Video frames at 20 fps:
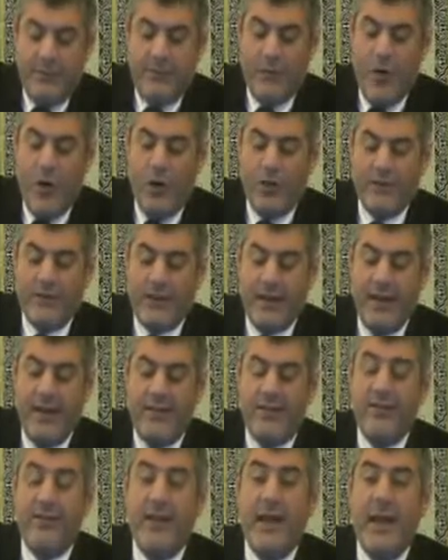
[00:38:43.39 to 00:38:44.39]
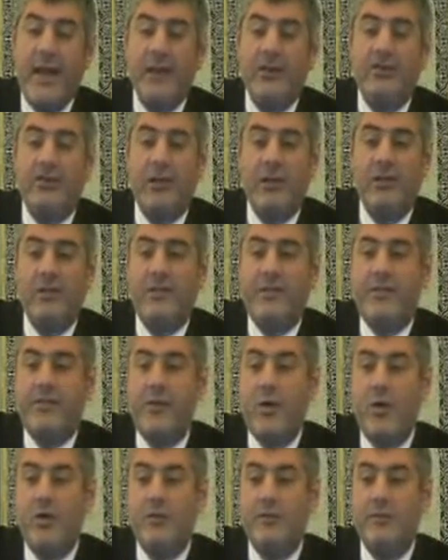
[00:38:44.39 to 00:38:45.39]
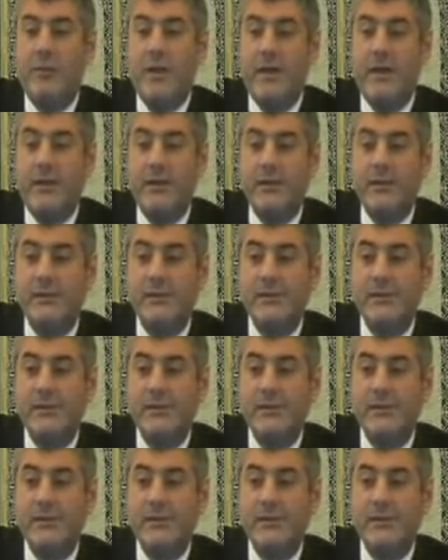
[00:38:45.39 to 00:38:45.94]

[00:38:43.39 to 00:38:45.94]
4 things the angels told me.